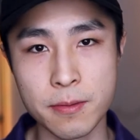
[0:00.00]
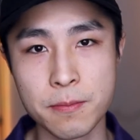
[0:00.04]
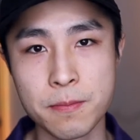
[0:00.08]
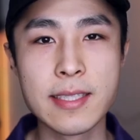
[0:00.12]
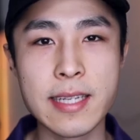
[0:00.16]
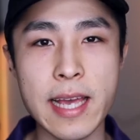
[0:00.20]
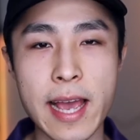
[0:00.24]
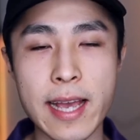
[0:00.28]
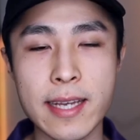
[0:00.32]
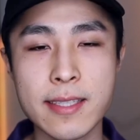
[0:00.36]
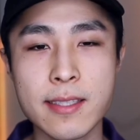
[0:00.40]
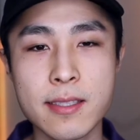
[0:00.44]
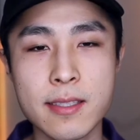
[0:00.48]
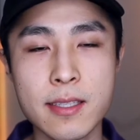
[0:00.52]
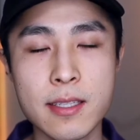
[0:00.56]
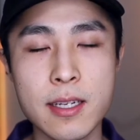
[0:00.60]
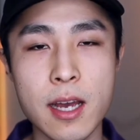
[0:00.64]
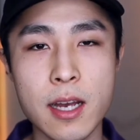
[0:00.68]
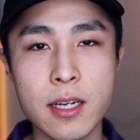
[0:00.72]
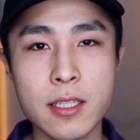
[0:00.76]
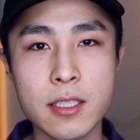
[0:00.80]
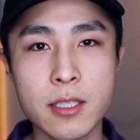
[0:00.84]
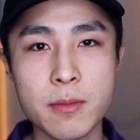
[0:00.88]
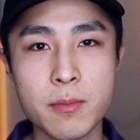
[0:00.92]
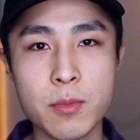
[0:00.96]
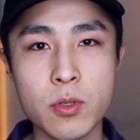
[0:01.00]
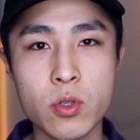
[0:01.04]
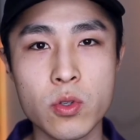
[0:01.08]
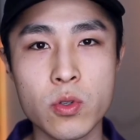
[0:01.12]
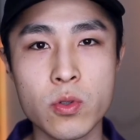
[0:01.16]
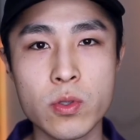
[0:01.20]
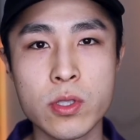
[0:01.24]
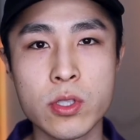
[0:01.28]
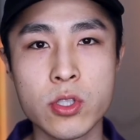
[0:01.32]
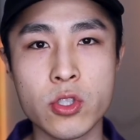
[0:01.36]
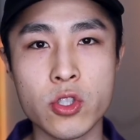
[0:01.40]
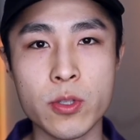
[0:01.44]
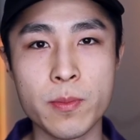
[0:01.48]
Tax deductible
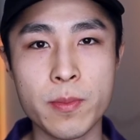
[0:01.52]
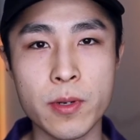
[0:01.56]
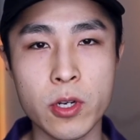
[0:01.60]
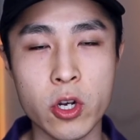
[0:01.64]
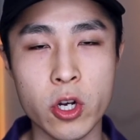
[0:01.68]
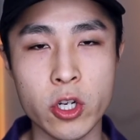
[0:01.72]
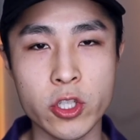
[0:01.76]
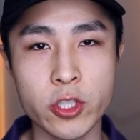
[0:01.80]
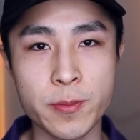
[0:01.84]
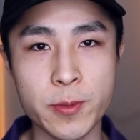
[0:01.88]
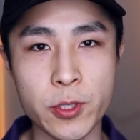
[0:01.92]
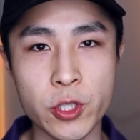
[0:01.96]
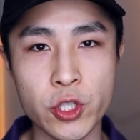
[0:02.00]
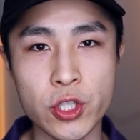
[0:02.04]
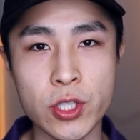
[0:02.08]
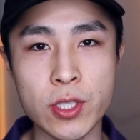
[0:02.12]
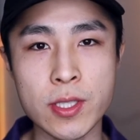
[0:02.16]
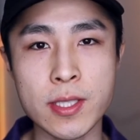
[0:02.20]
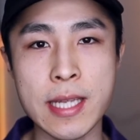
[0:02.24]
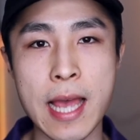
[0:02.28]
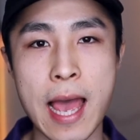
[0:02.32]
super contributions